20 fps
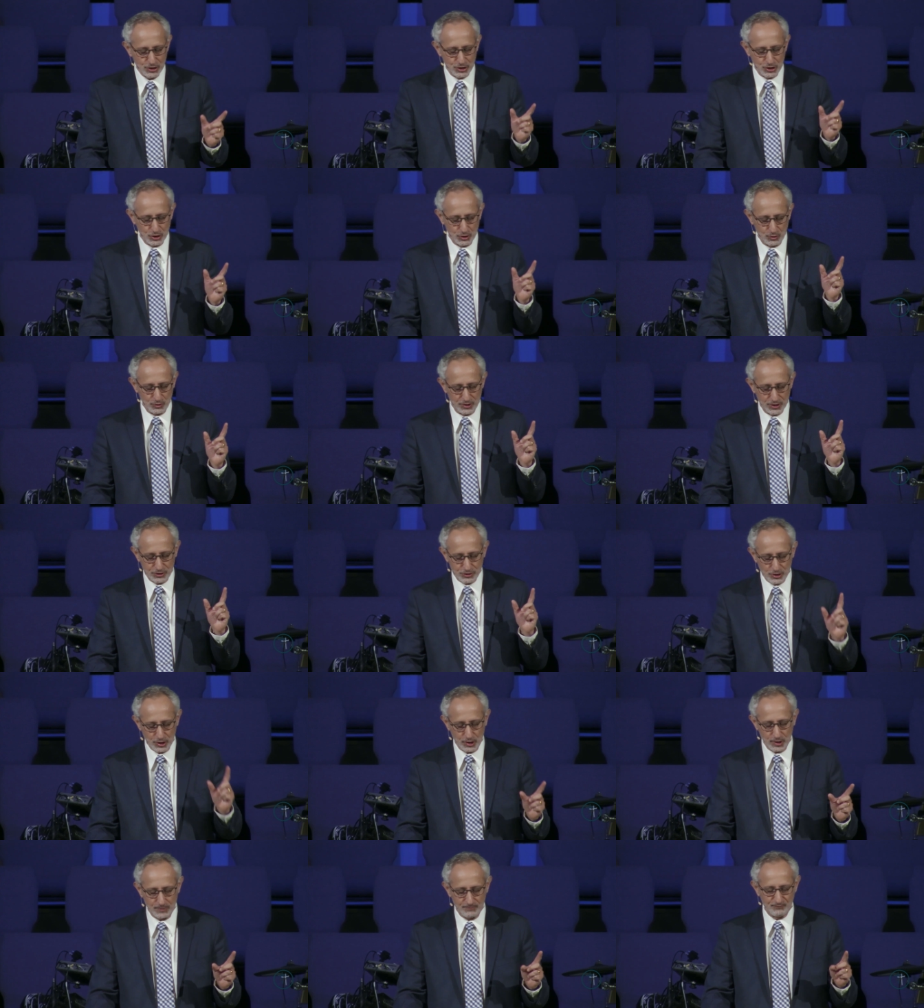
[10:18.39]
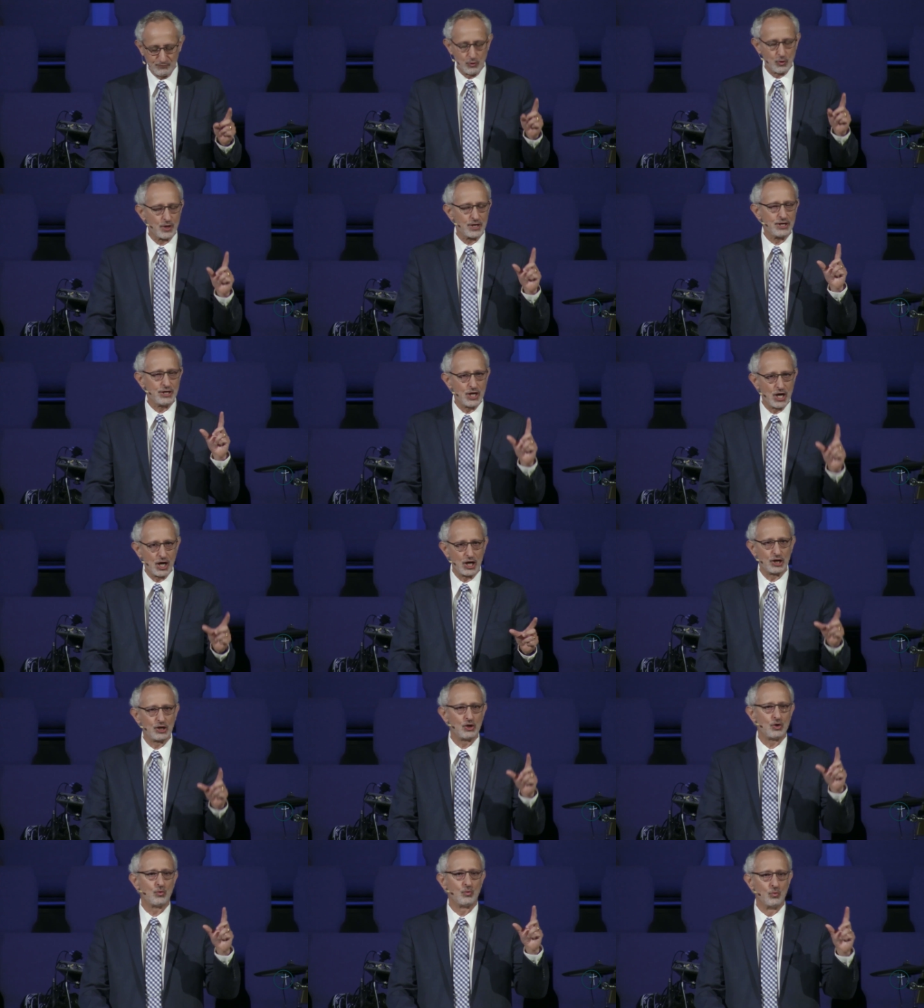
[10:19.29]
to the term for
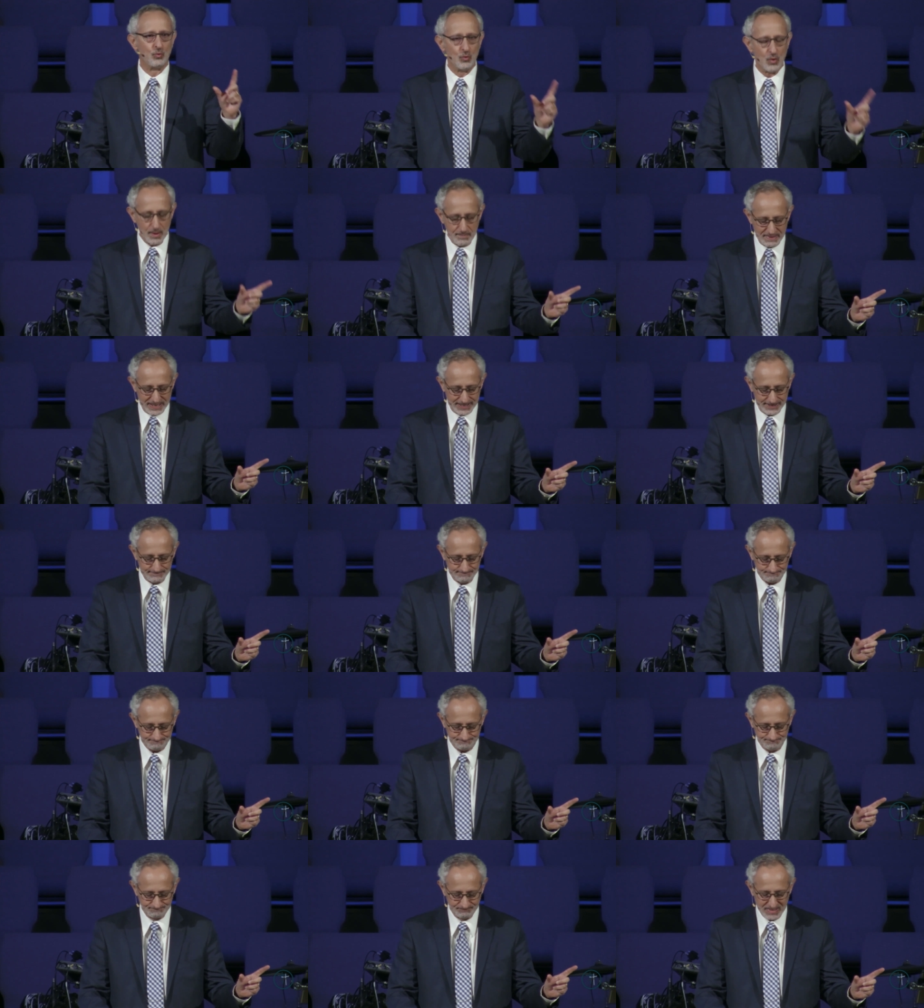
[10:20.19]
young woman,